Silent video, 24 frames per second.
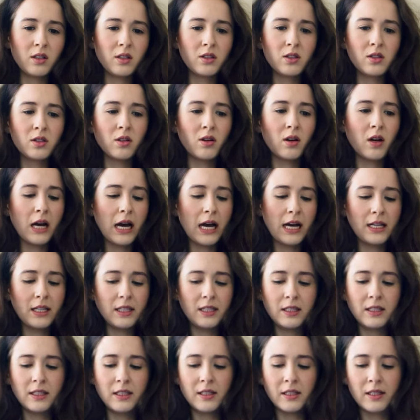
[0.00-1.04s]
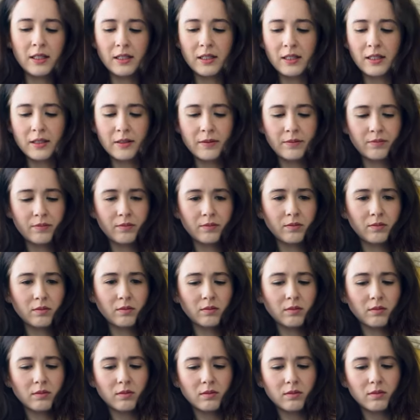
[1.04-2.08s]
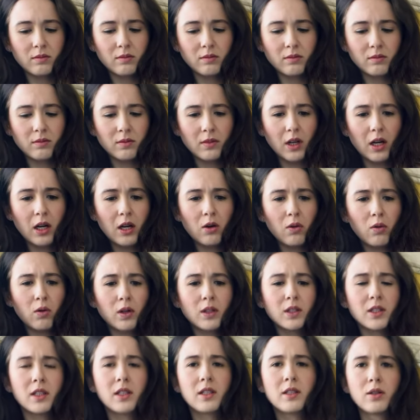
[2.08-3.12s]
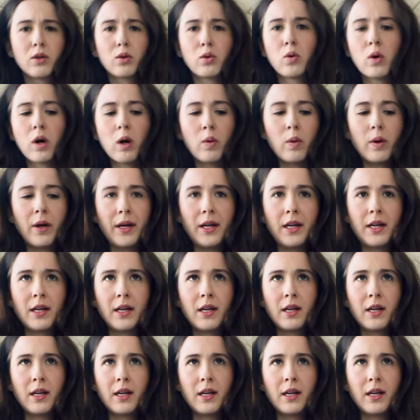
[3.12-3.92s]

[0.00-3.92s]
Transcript: So I um, I ordered Huawei.